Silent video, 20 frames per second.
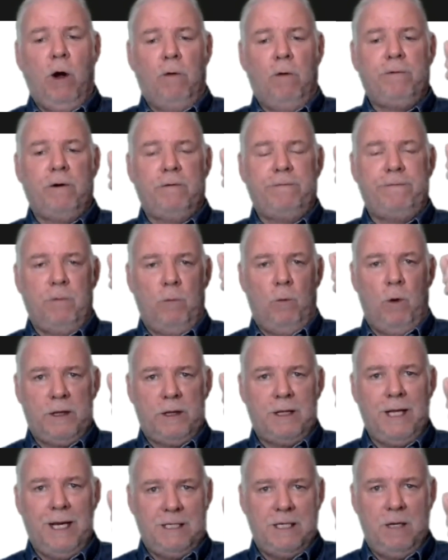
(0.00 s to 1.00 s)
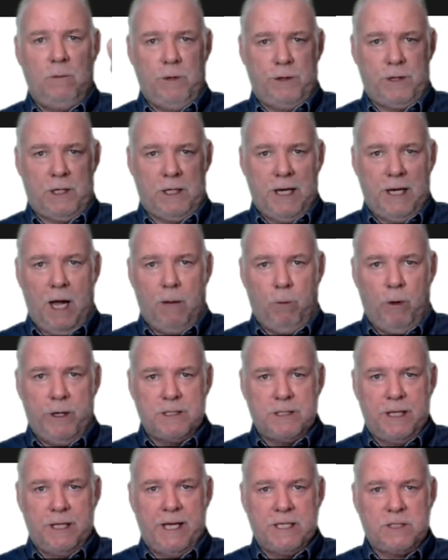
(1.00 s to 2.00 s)
over from what they did with the
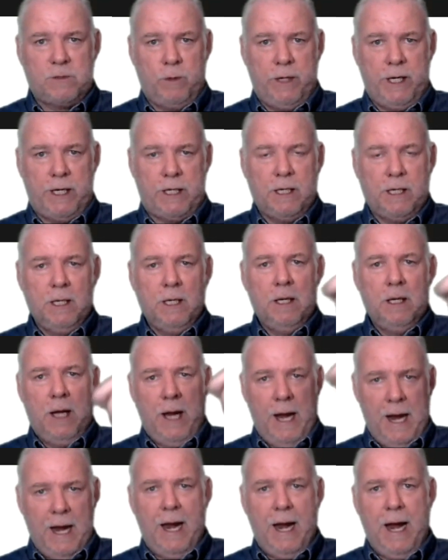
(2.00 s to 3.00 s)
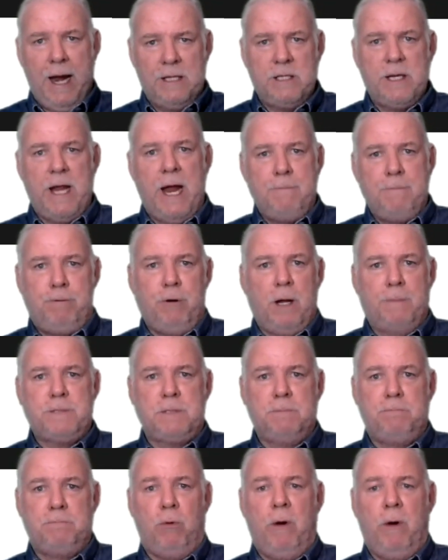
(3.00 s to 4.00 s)
Cowboys last week and put up
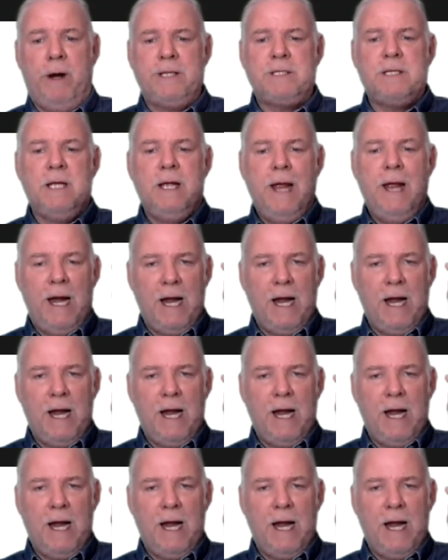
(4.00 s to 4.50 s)
some points.